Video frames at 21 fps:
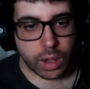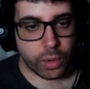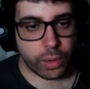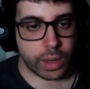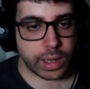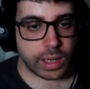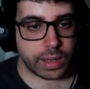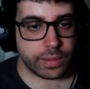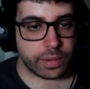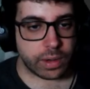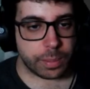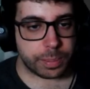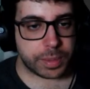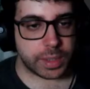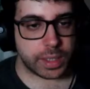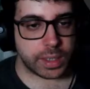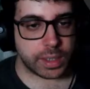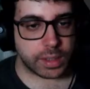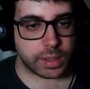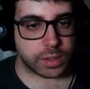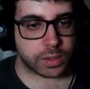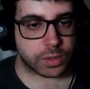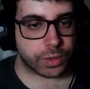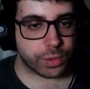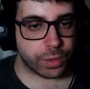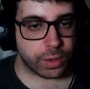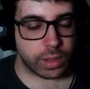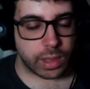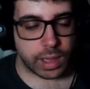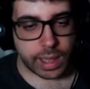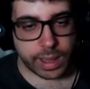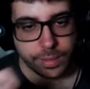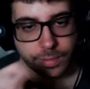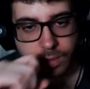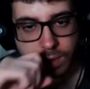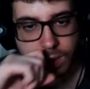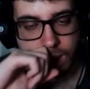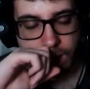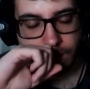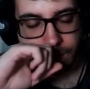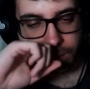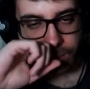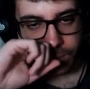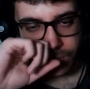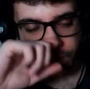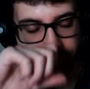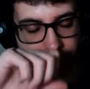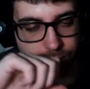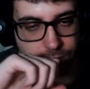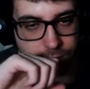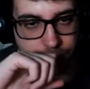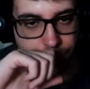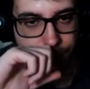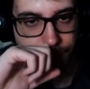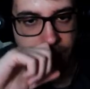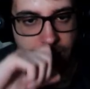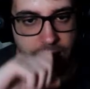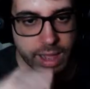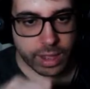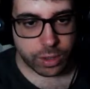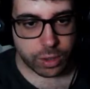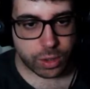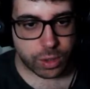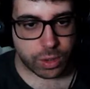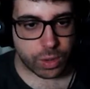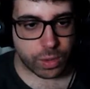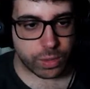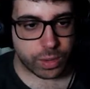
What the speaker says: Oh, I never updated the score label for Crash.